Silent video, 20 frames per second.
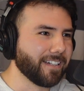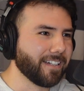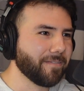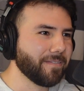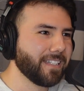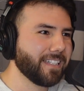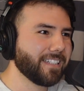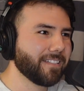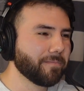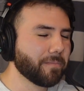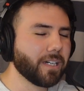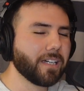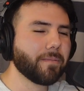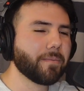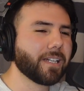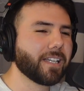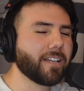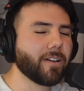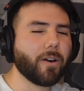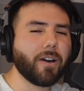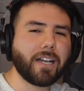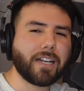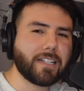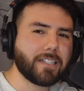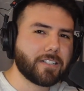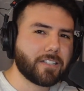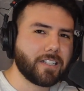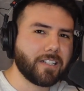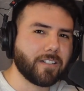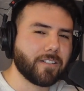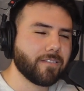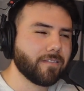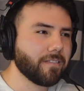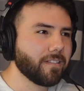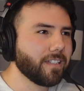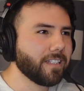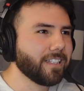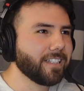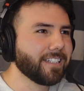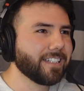I mean, but go ahead and we
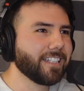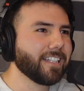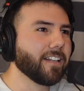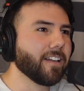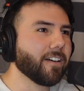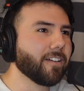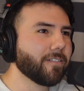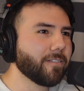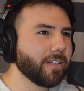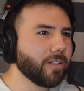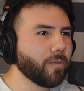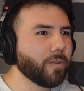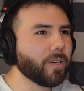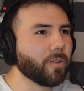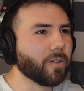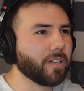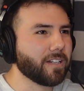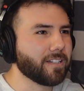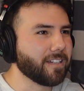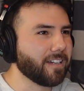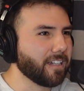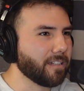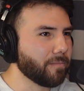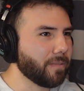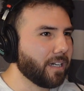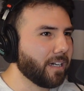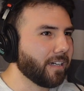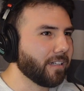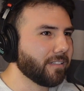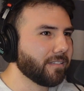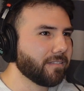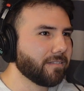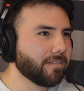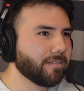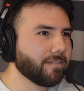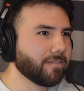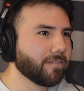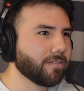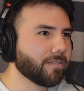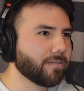don't want to talk about
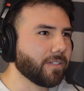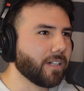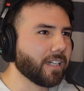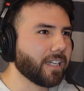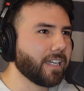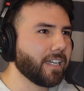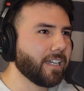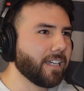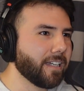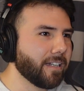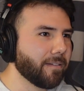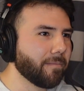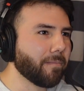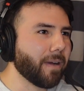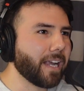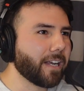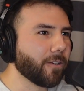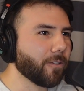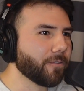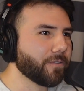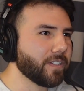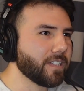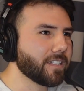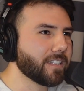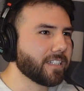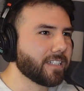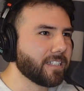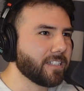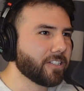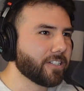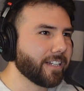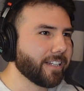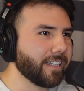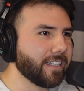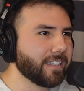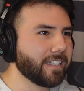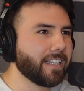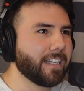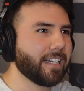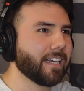fucking microphysics and shit
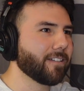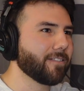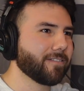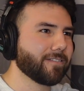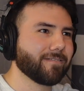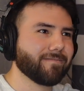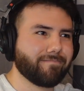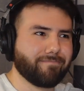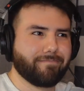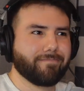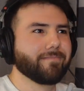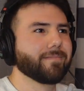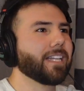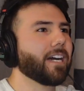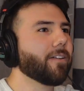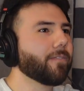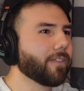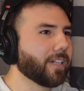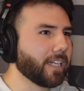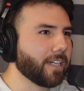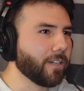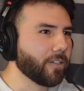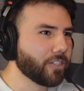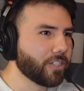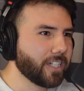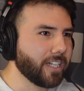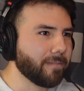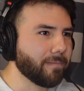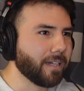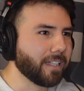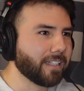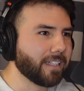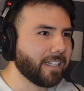like that. I don't fucking know shit about